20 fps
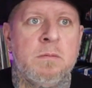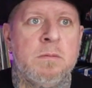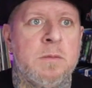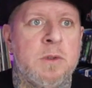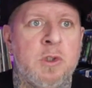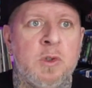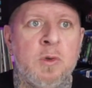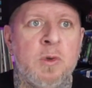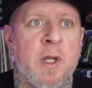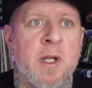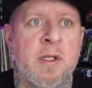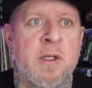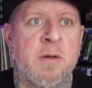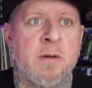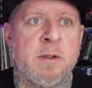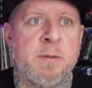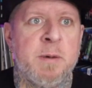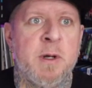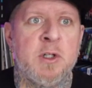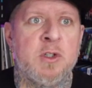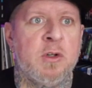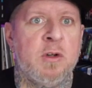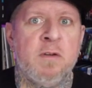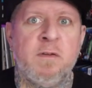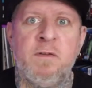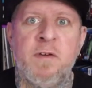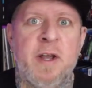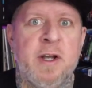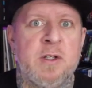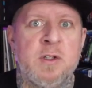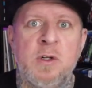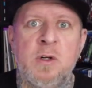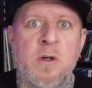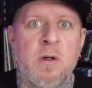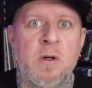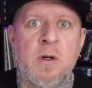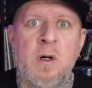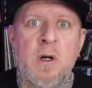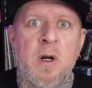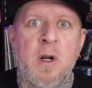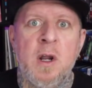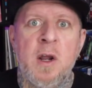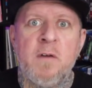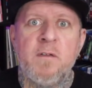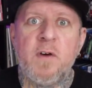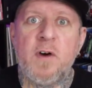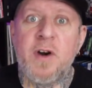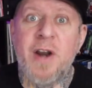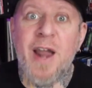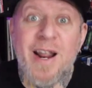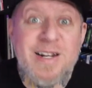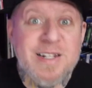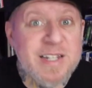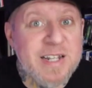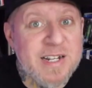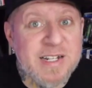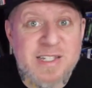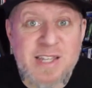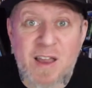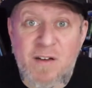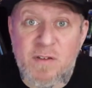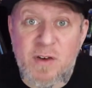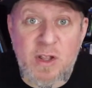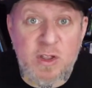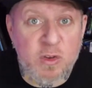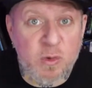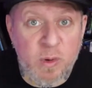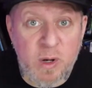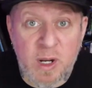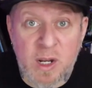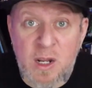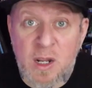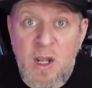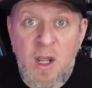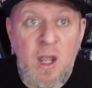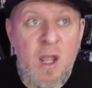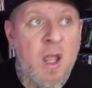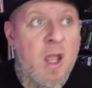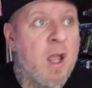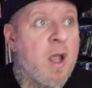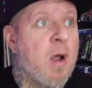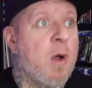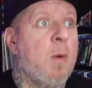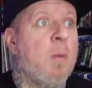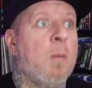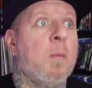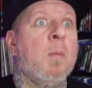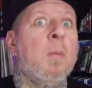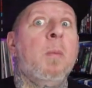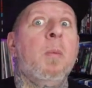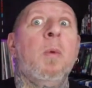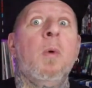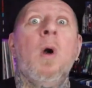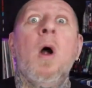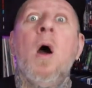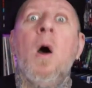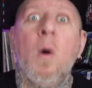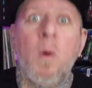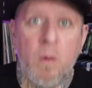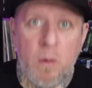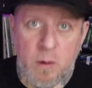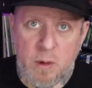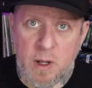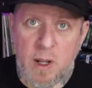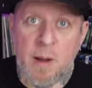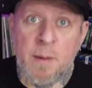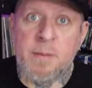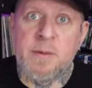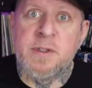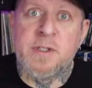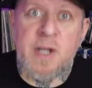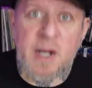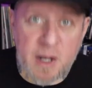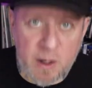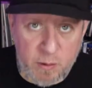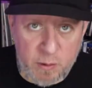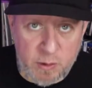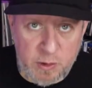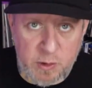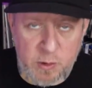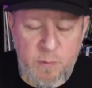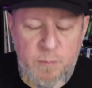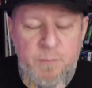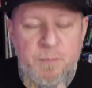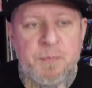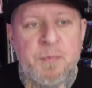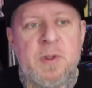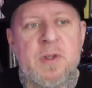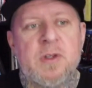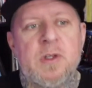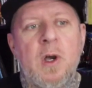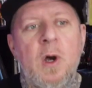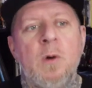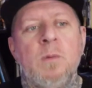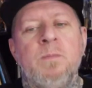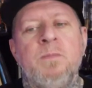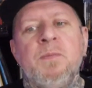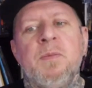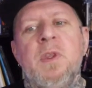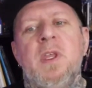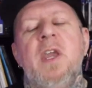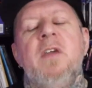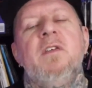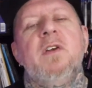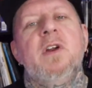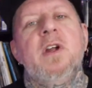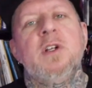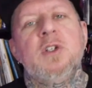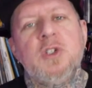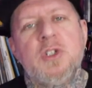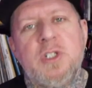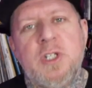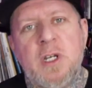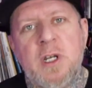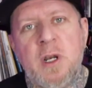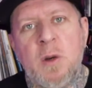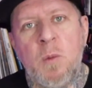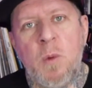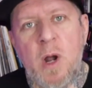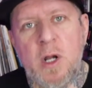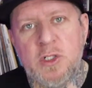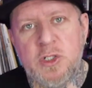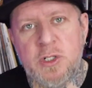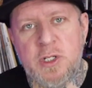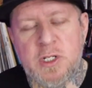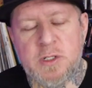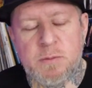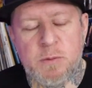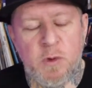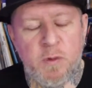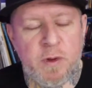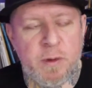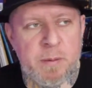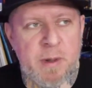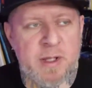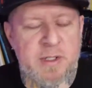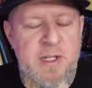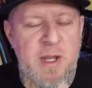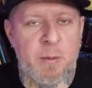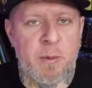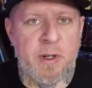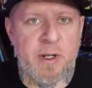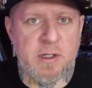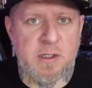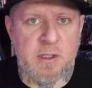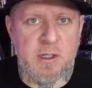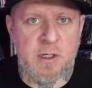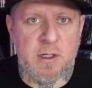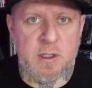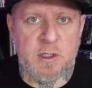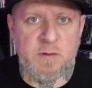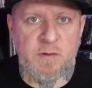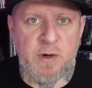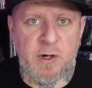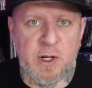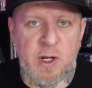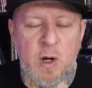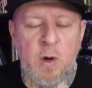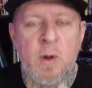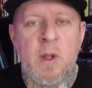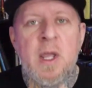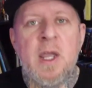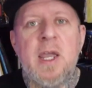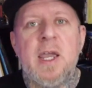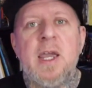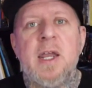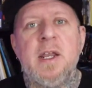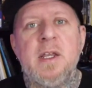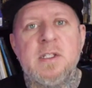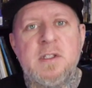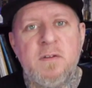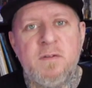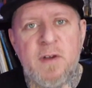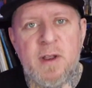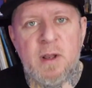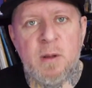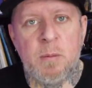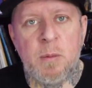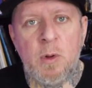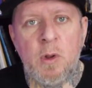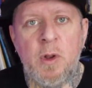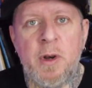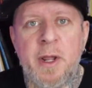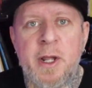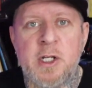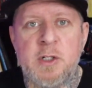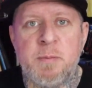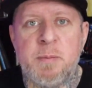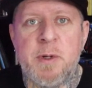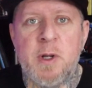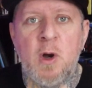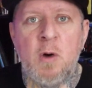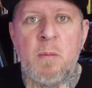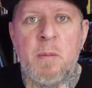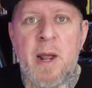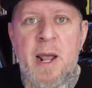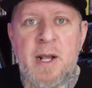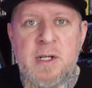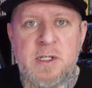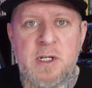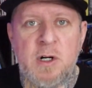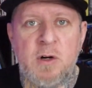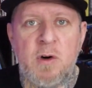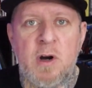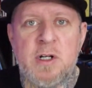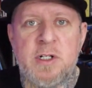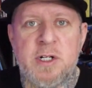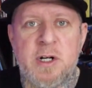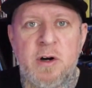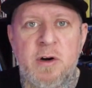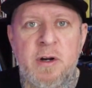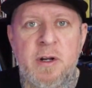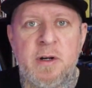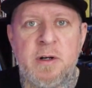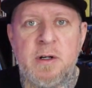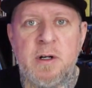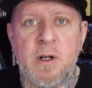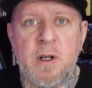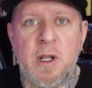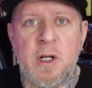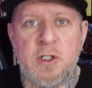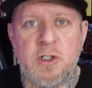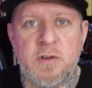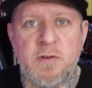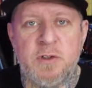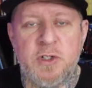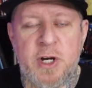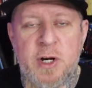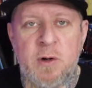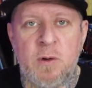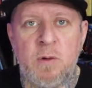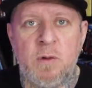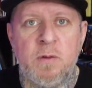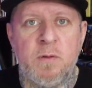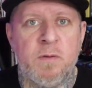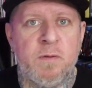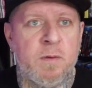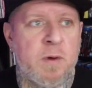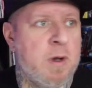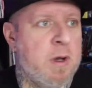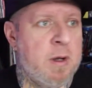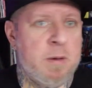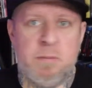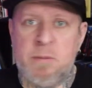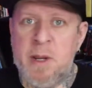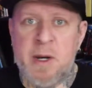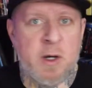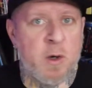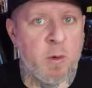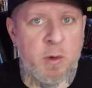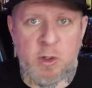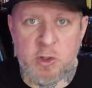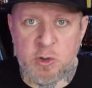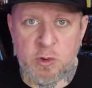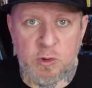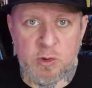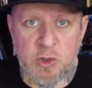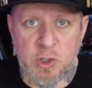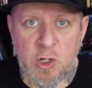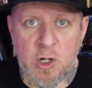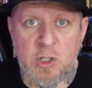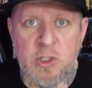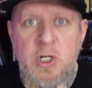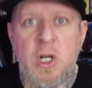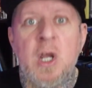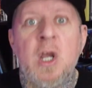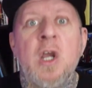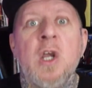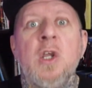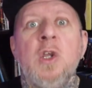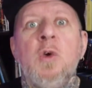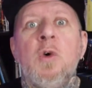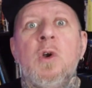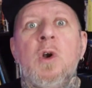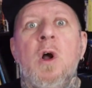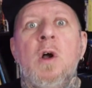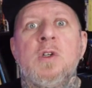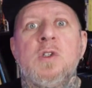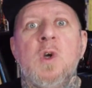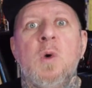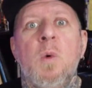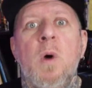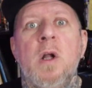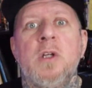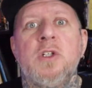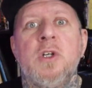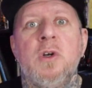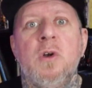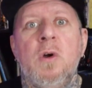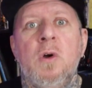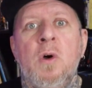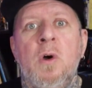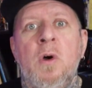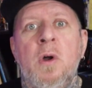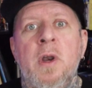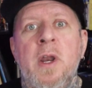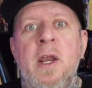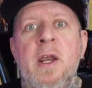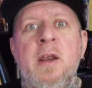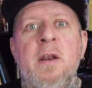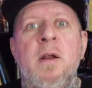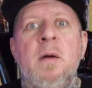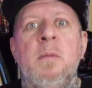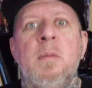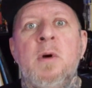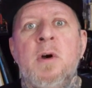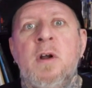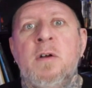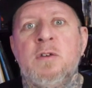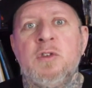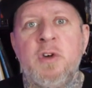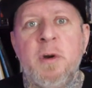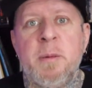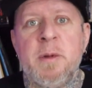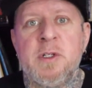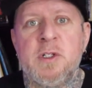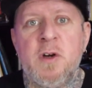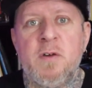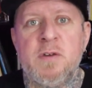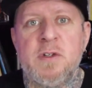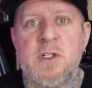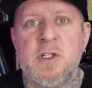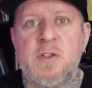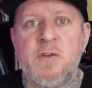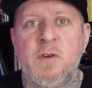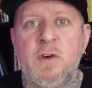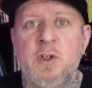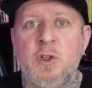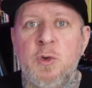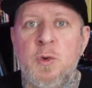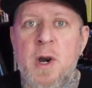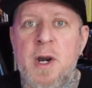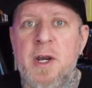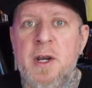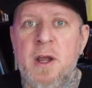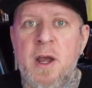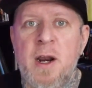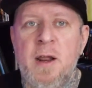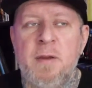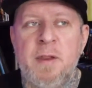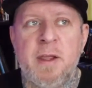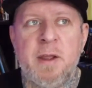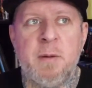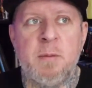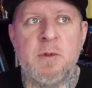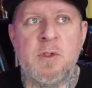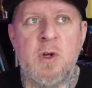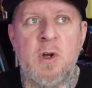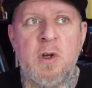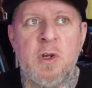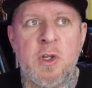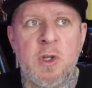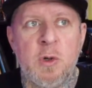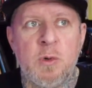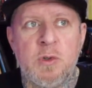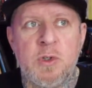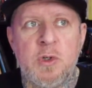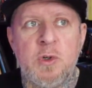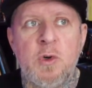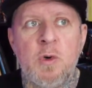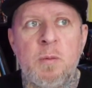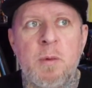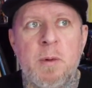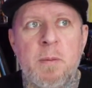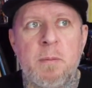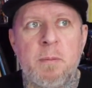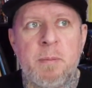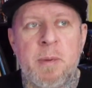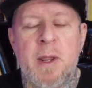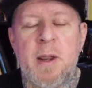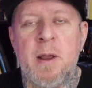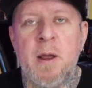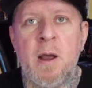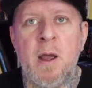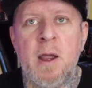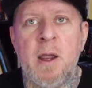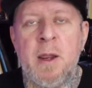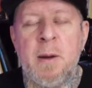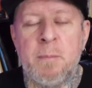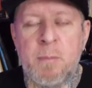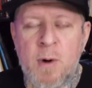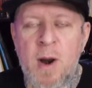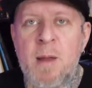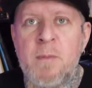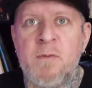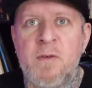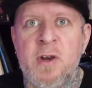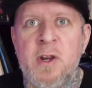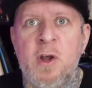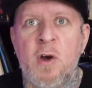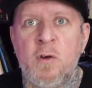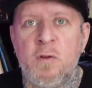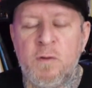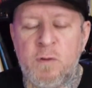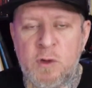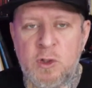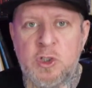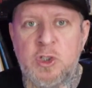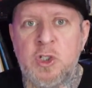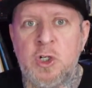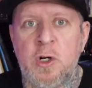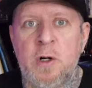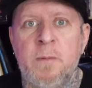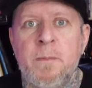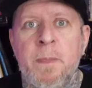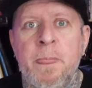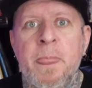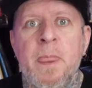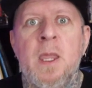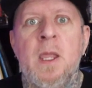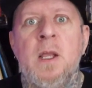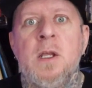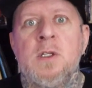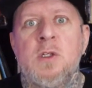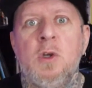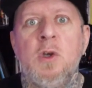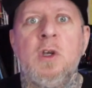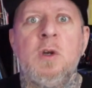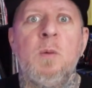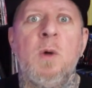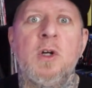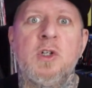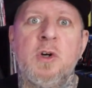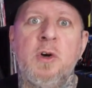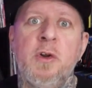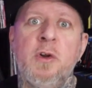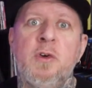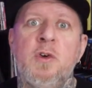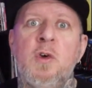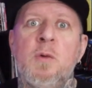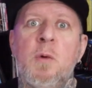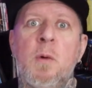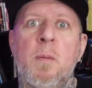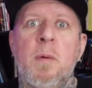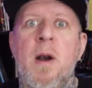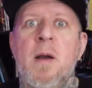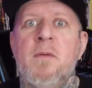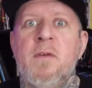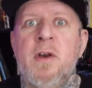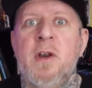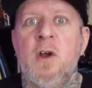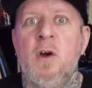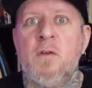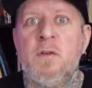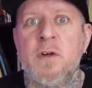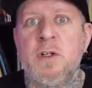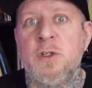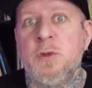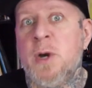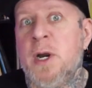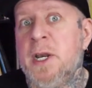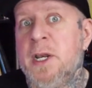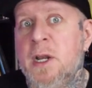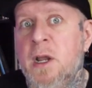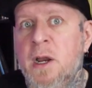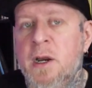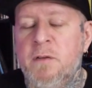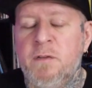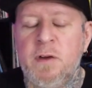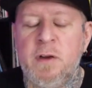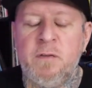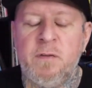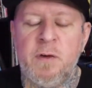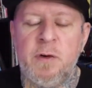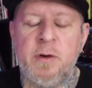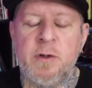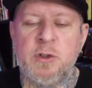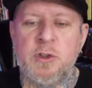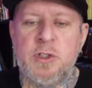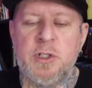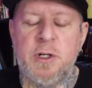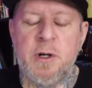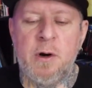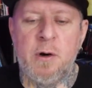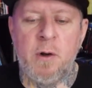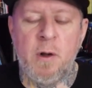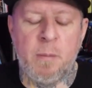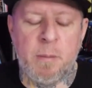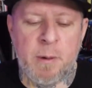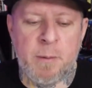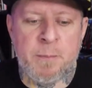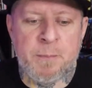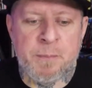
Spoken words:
the special effects are for 1973, bro. I'm telling you. So if you're interested in watching this movie, by the time we get to the end of this video, it is available on HBO Max and Criterion Collection channel at no additional charge. You can also watch it on any number of streaming services for $2.99. I think it was on YouTube and Prime Video for sure. So you can watch it on YouTube or Prime Video for $2.99 if you're interested at all. But